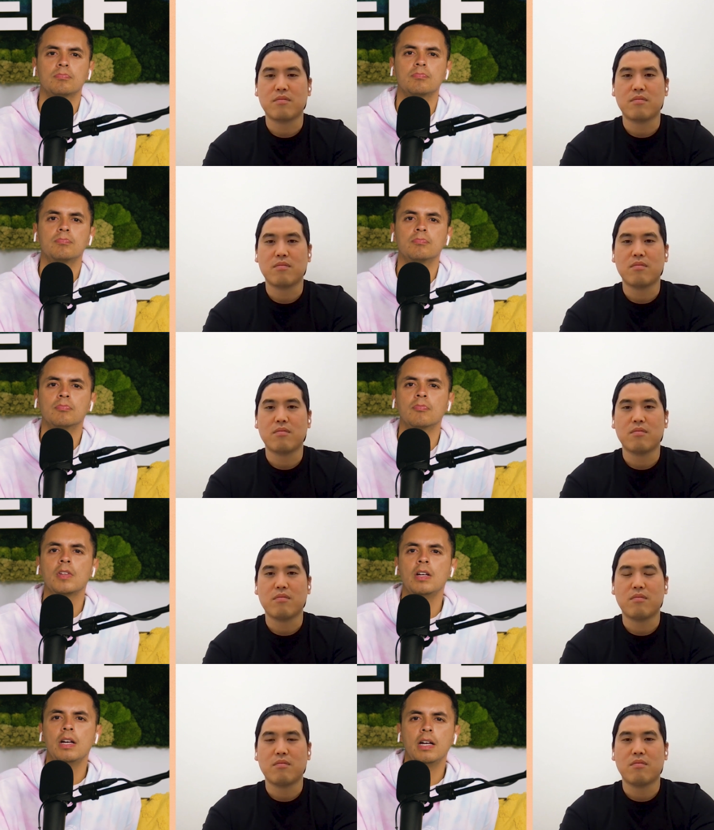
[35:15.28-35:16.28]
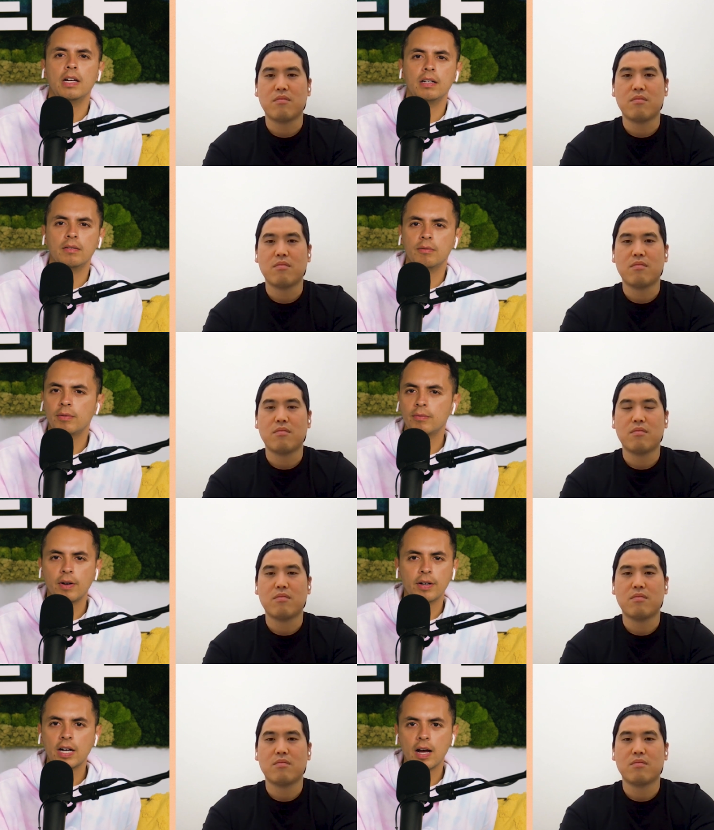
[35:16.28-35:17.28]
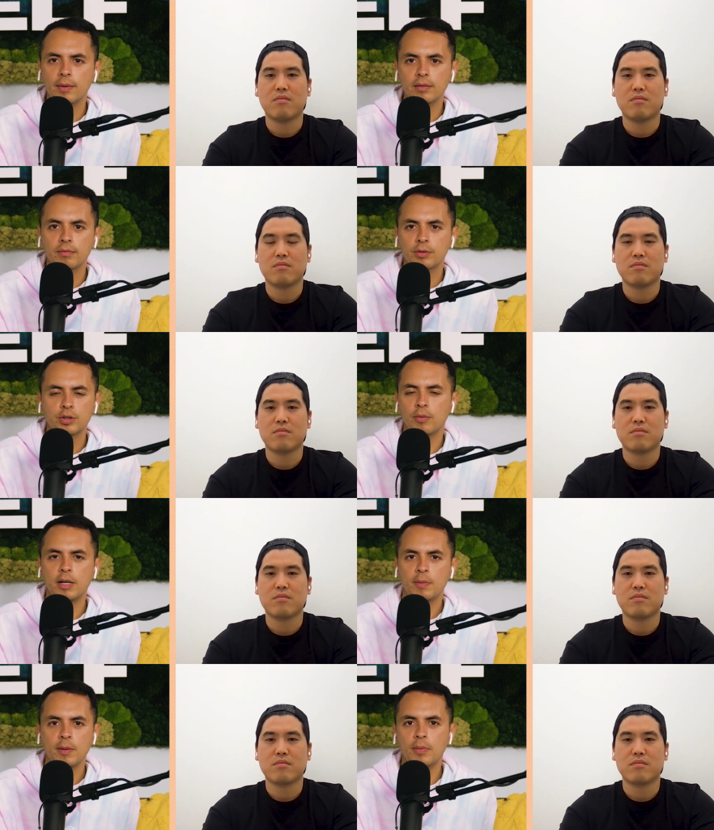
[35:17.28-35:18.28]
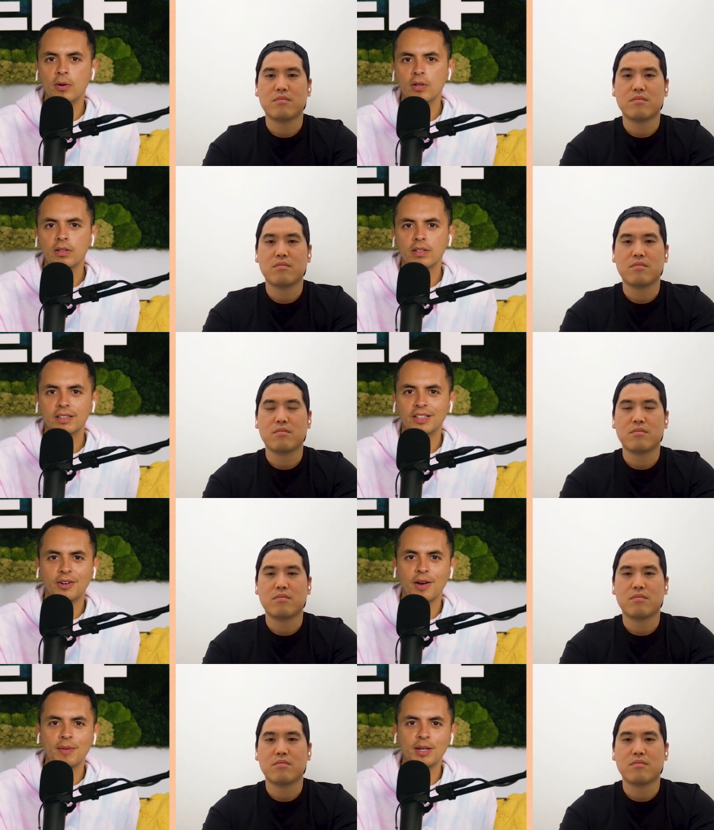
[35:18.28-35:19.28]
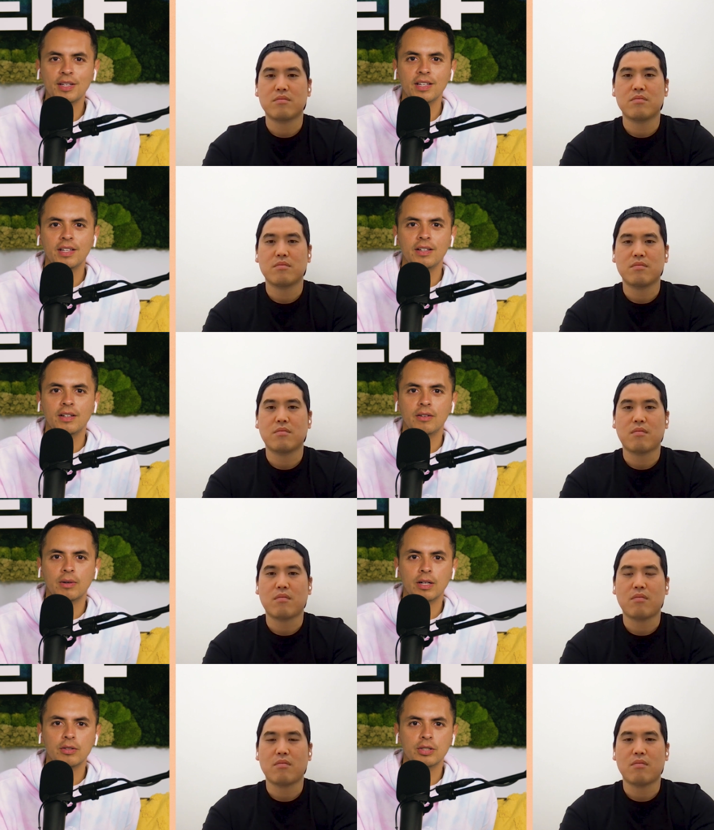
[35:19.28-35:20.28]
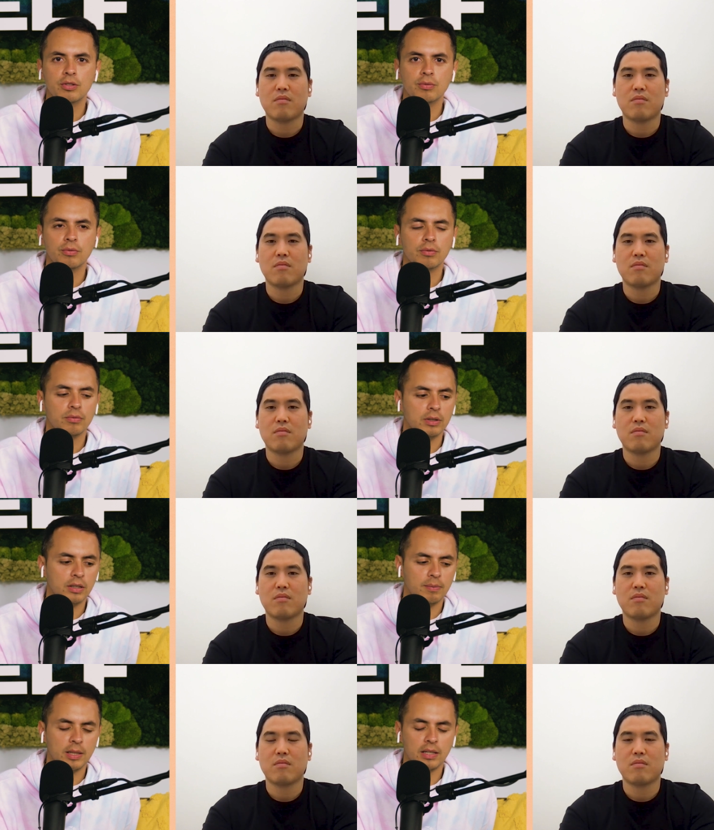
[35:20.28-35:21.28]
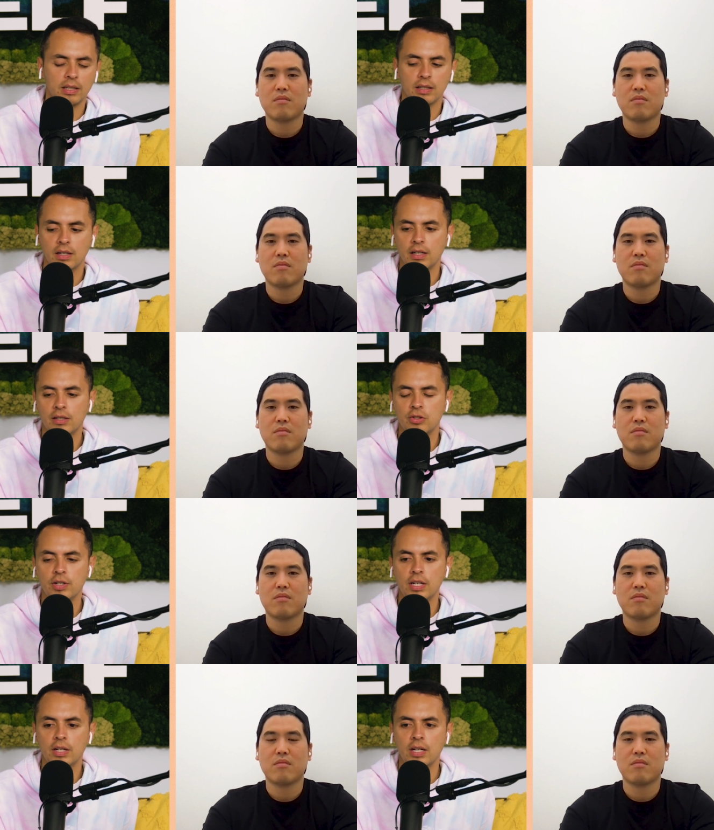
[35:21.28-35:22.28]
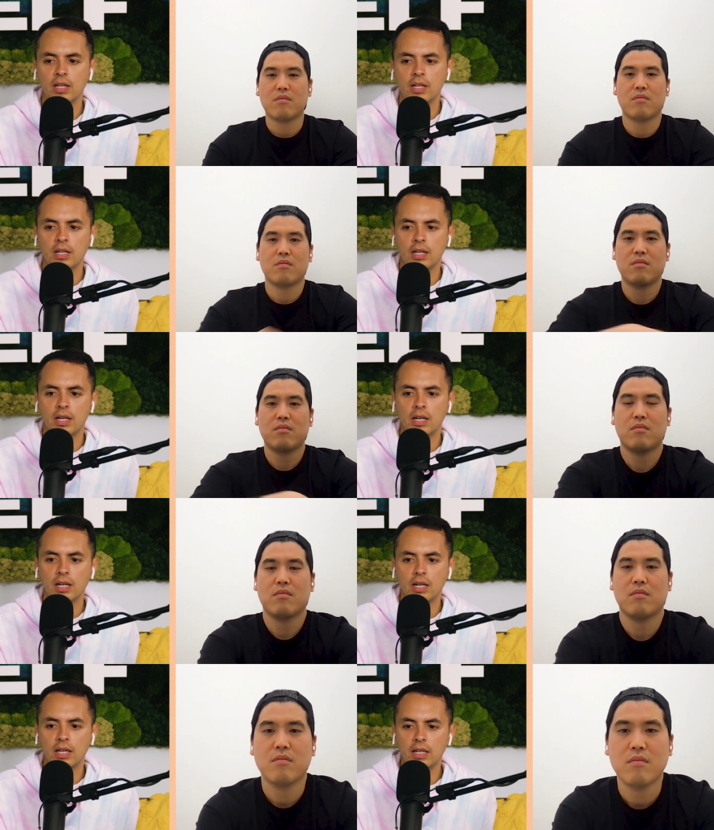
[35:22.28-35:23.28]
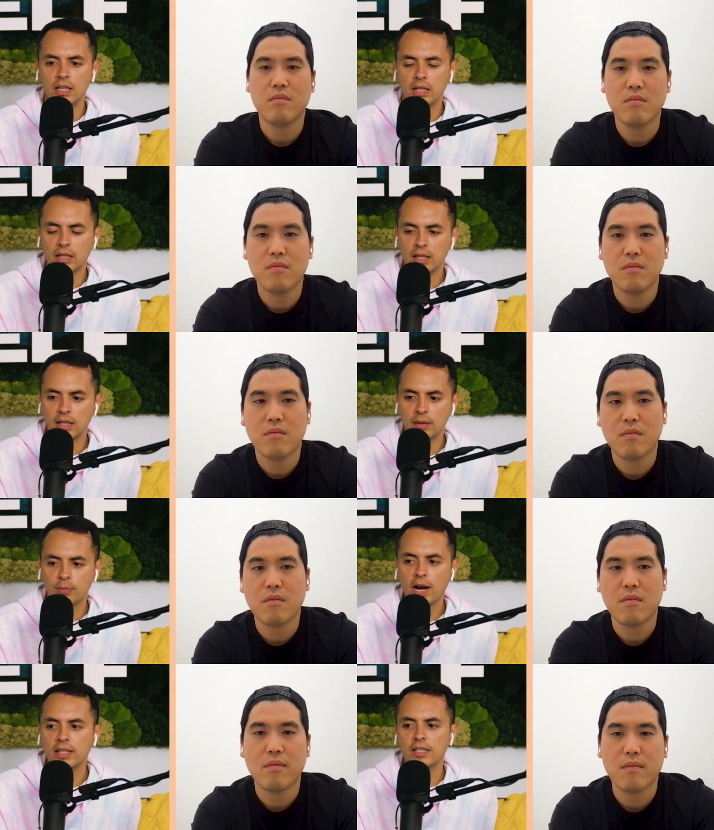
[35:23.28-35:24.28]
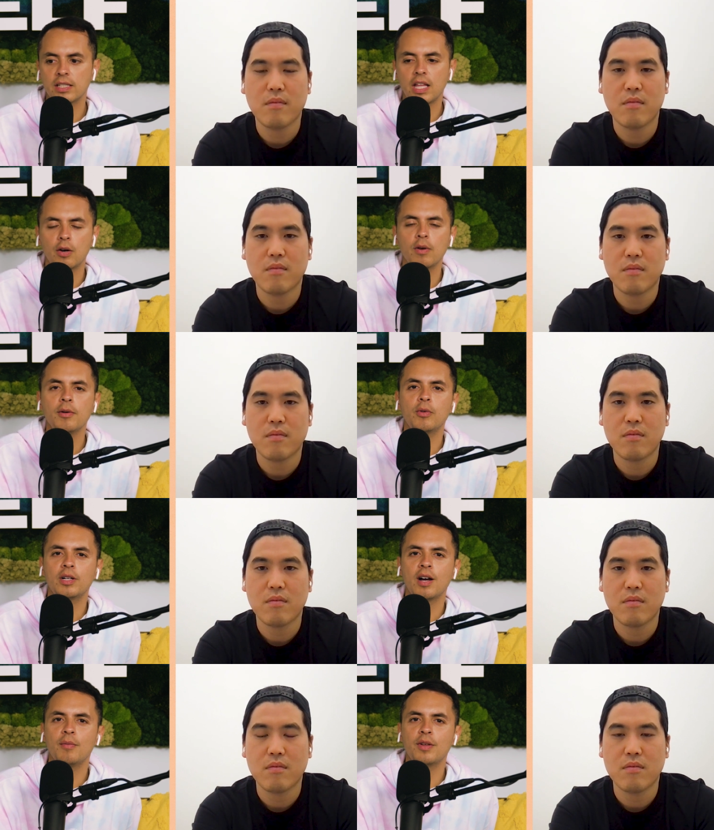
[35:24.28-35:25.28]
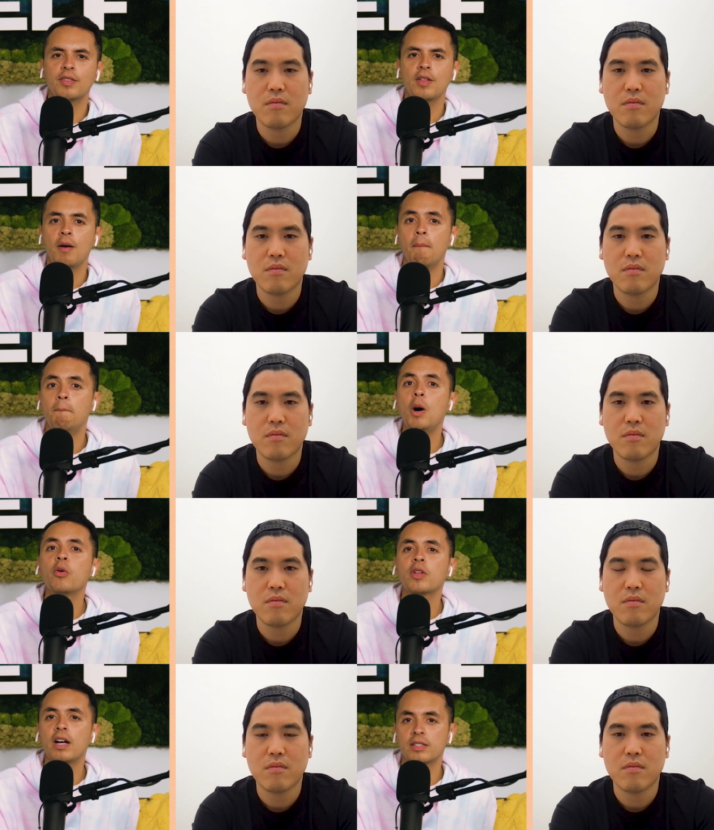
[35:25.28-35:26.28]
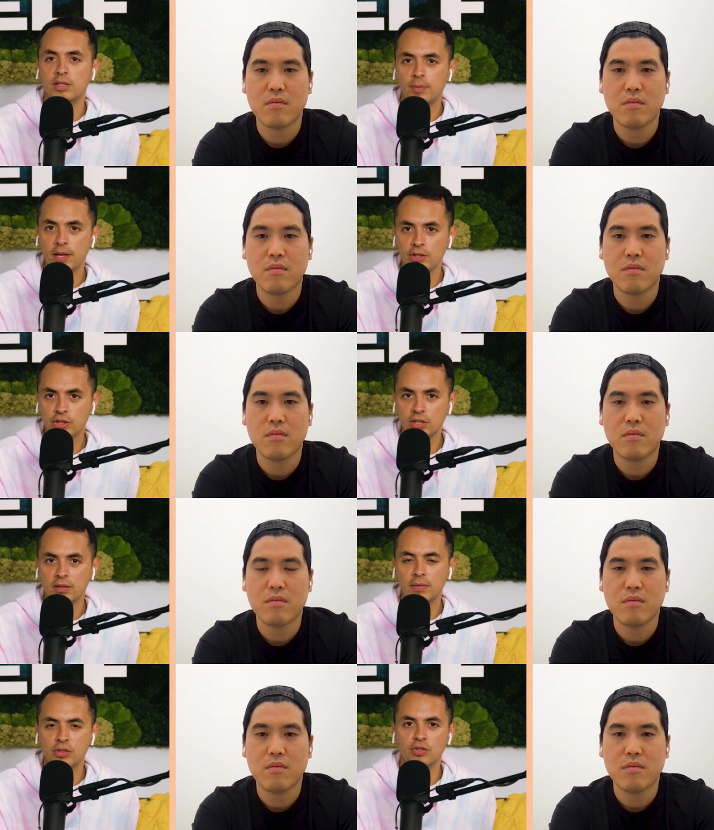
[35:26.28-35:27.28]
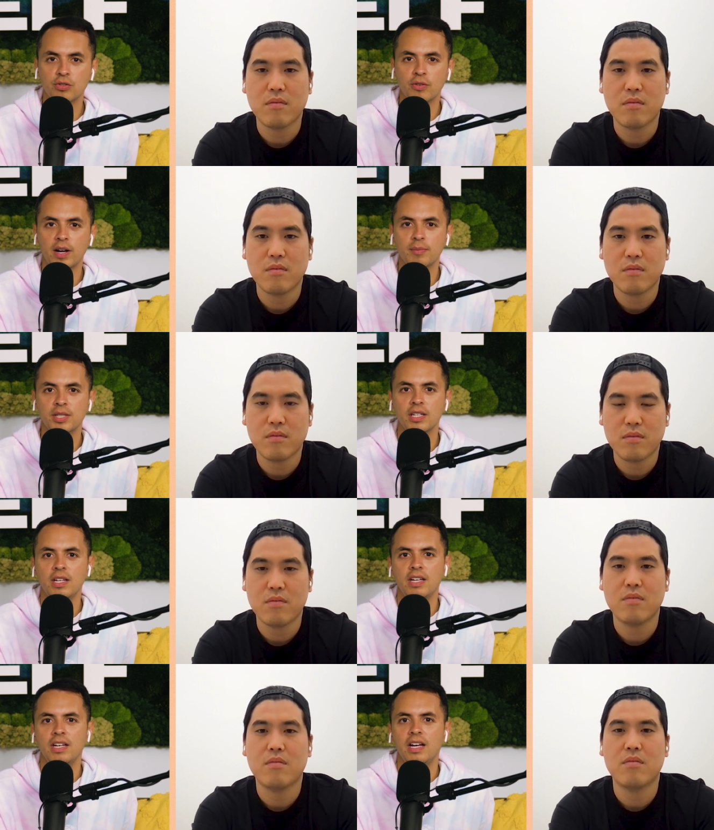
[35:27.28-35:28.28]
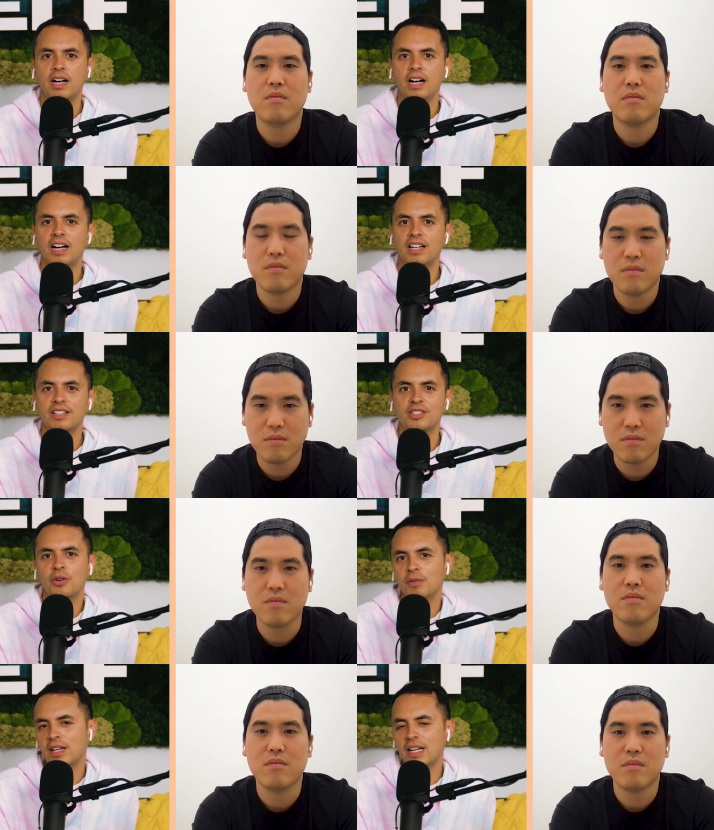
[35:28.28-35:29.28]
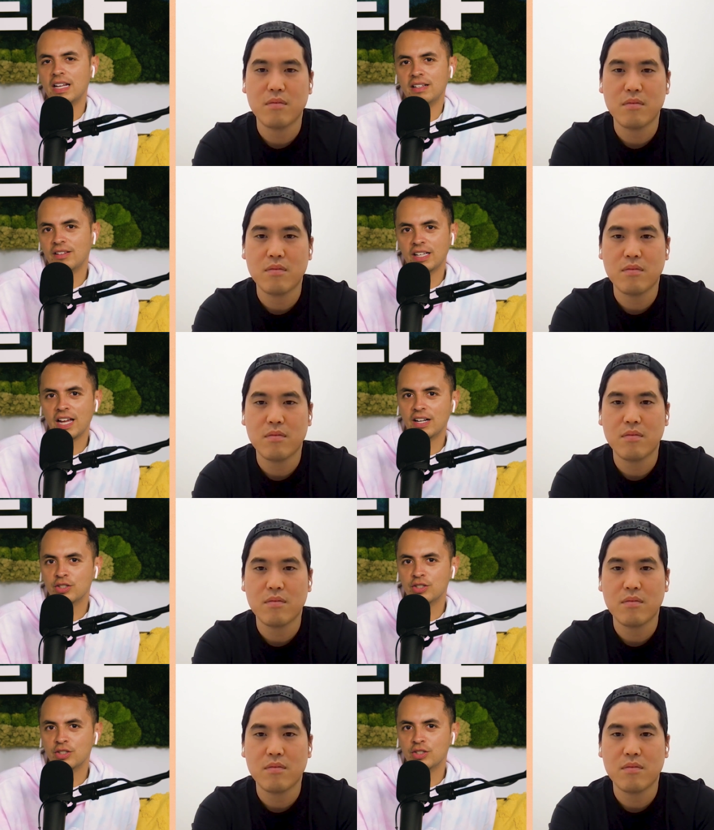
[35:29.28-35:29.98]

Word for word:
Speaker 1: Mm. And very common for so many people. You know how many when I used to really be uh, treating uh, and, and, and in practice, a lot of women would come with both constipation and menstrual cramps. Uh, mm. So, hmm. and, and again, a